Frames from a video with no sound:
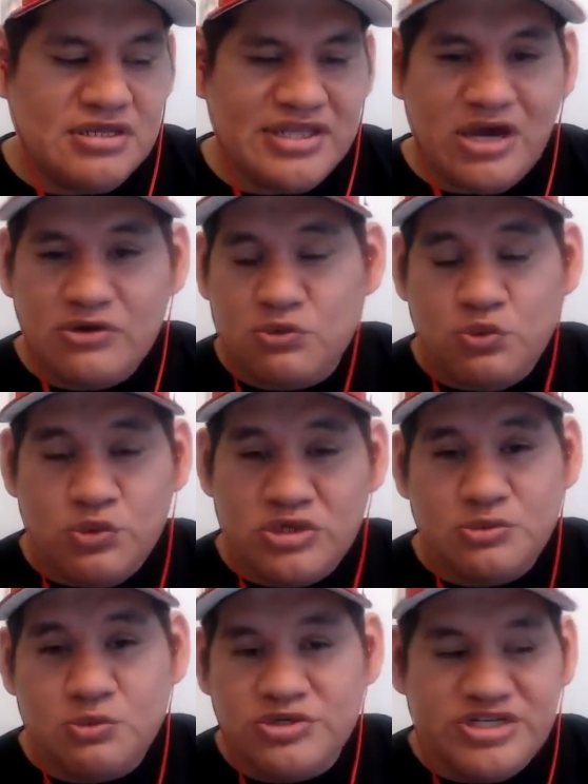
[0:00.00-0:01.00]
that
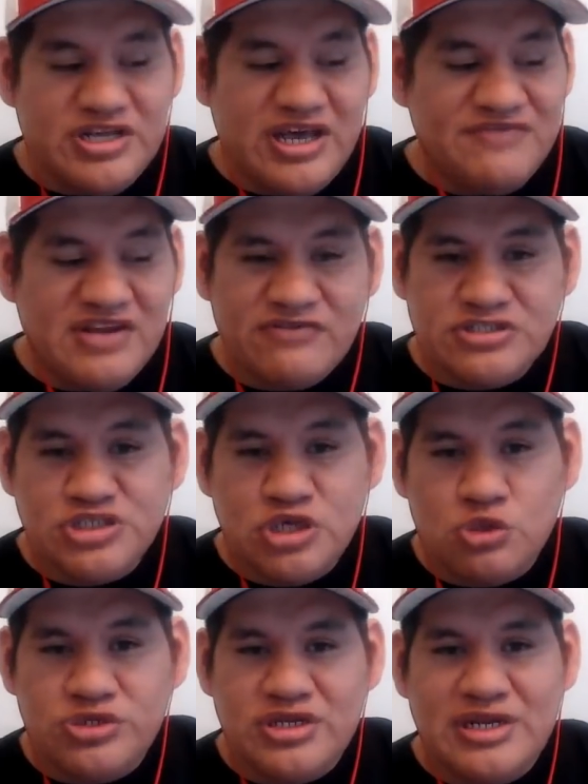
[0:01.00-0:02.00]
were, were that have never
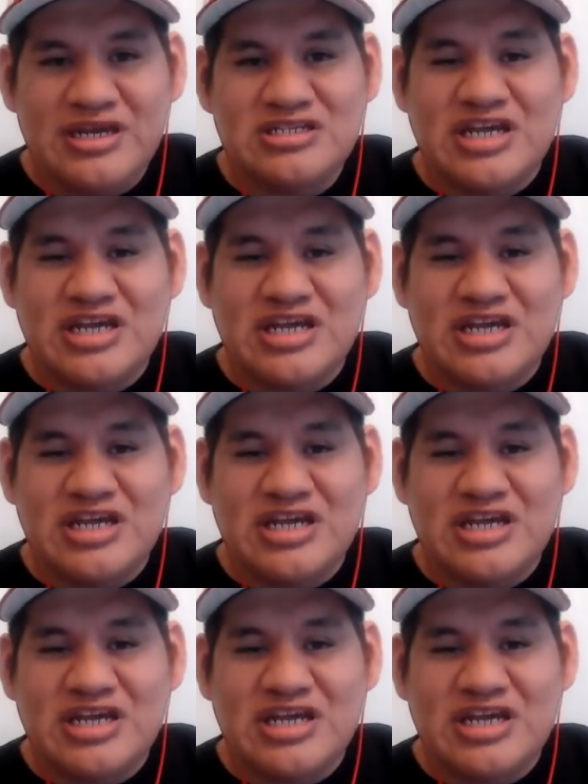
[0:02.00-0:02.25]
sold, and I,